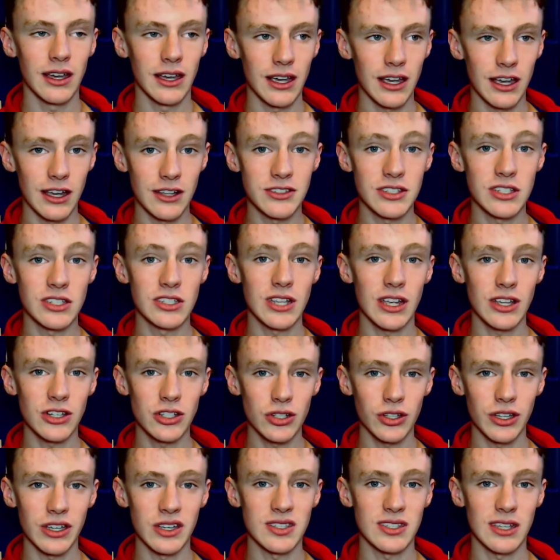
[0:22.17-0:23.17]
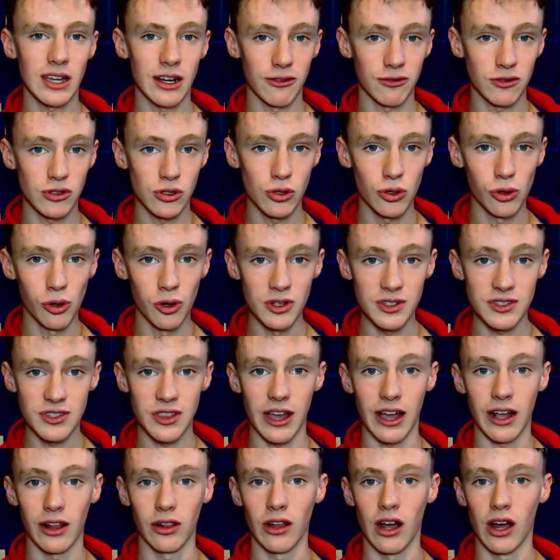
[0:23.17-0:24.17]
It's essentially a set of tools
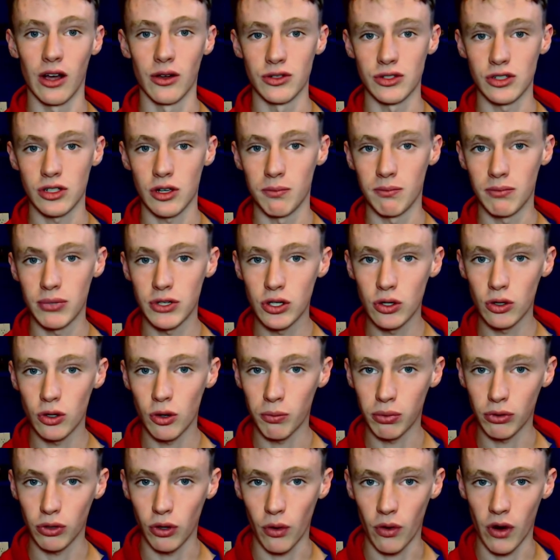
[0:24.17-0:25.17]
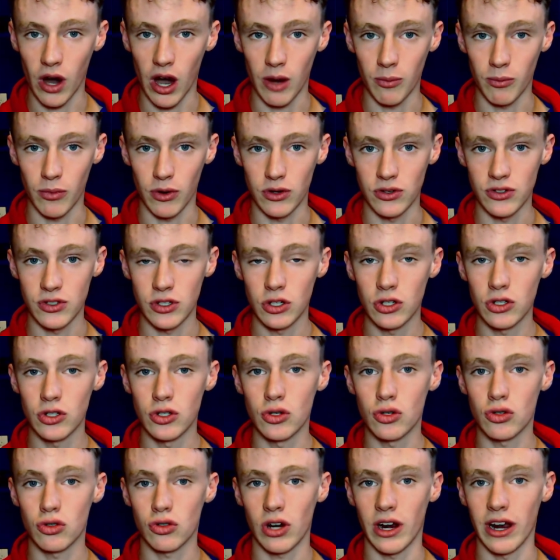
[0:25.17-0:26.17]
that allows computer programmers
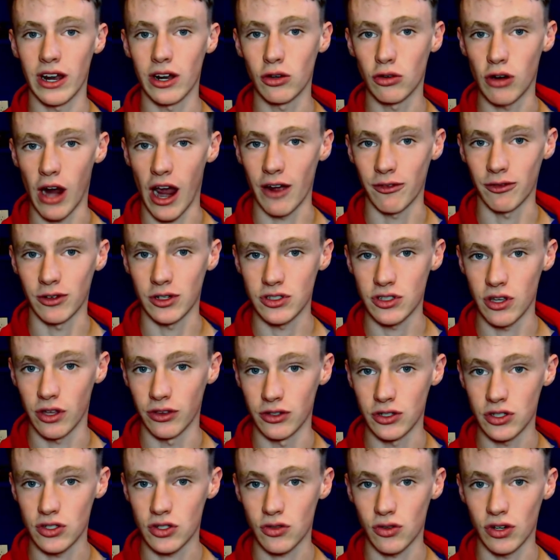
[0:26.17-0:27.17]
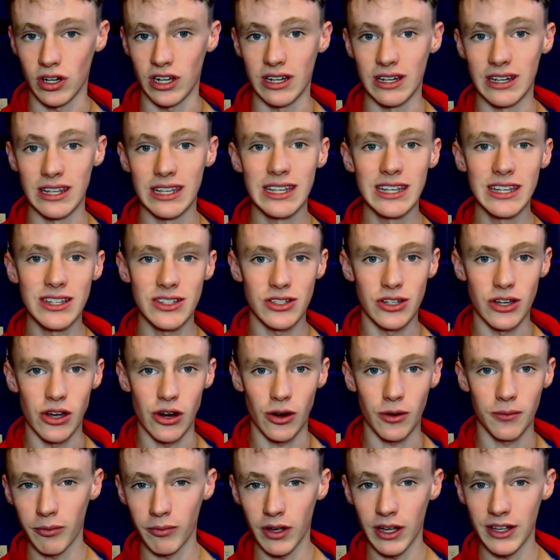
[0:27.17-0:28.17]
to create graphics on the screen
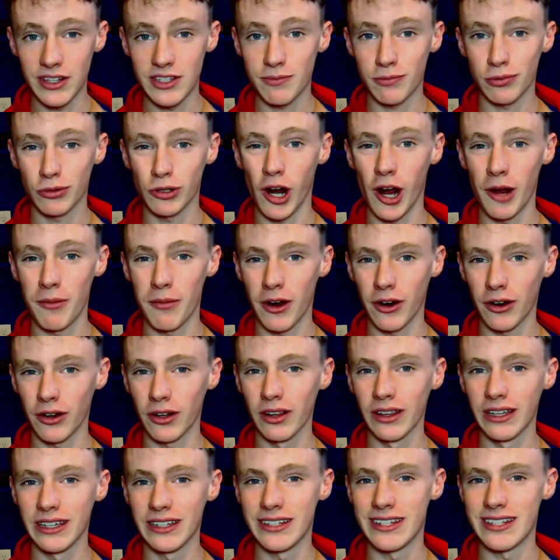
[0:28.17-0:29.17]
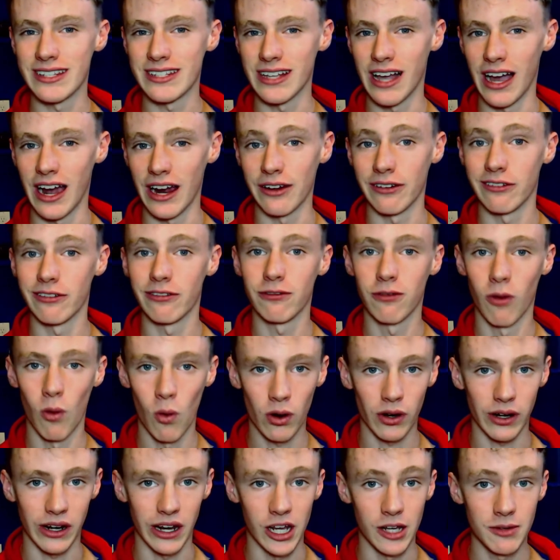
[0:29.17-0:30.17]
easier. It's primarily designed
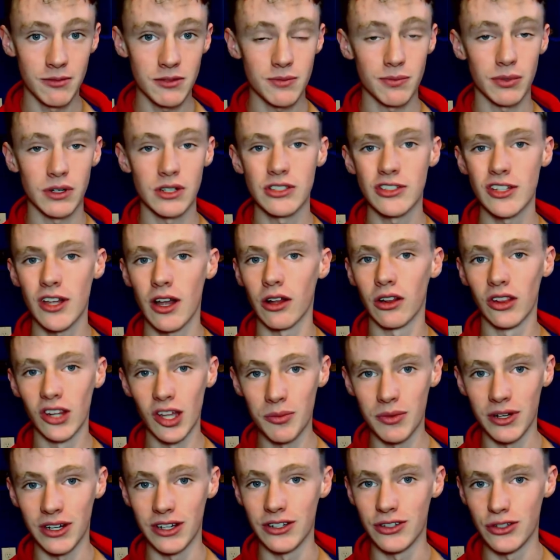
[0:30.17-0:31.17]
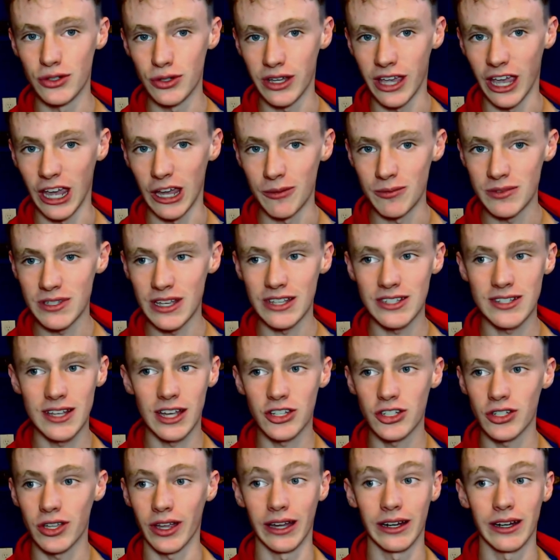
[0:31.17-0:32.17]
for games, but it's not limited to games.
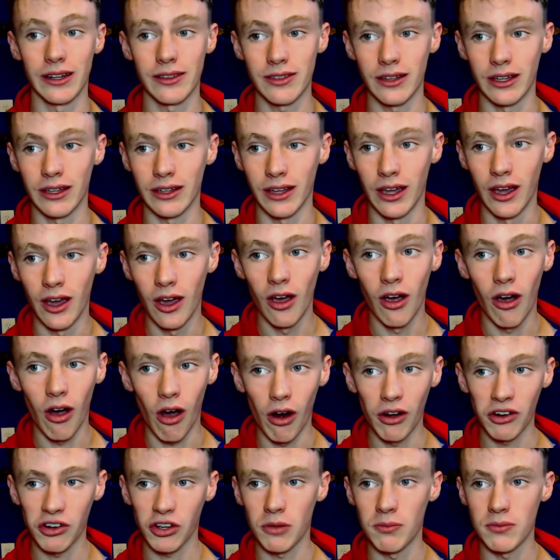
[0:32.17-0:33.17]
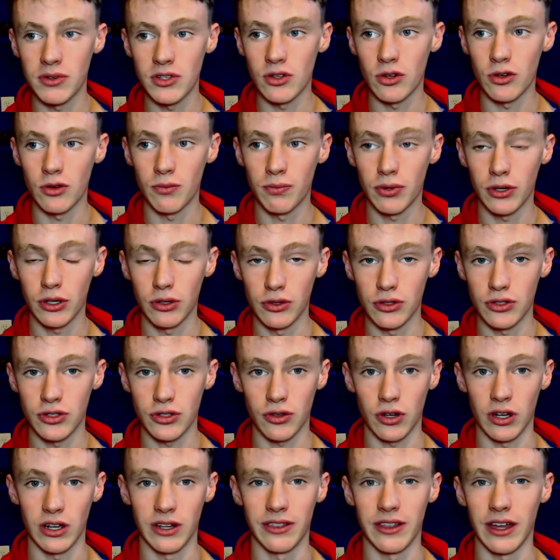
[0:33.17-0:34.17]
Essentially anything on your computer
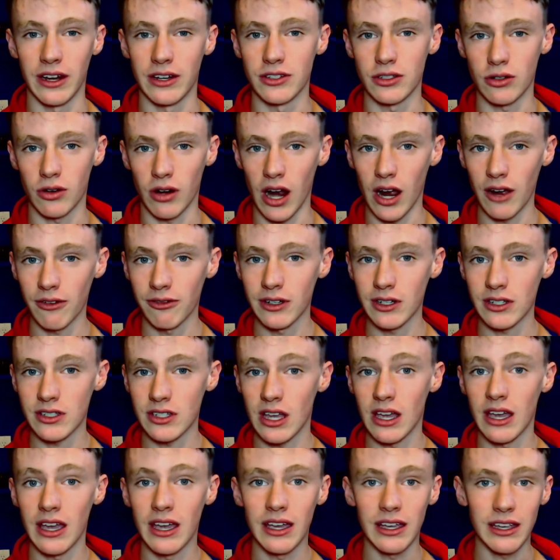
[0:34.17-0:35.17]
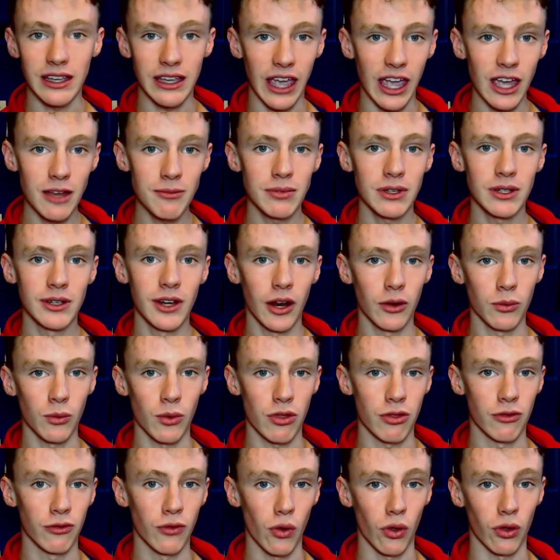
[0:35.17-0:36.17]
screen that is graphics can be done
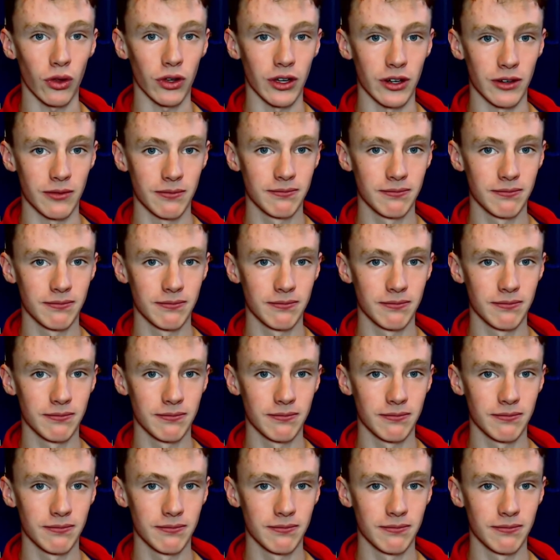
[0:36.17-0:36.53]
with Vulkan.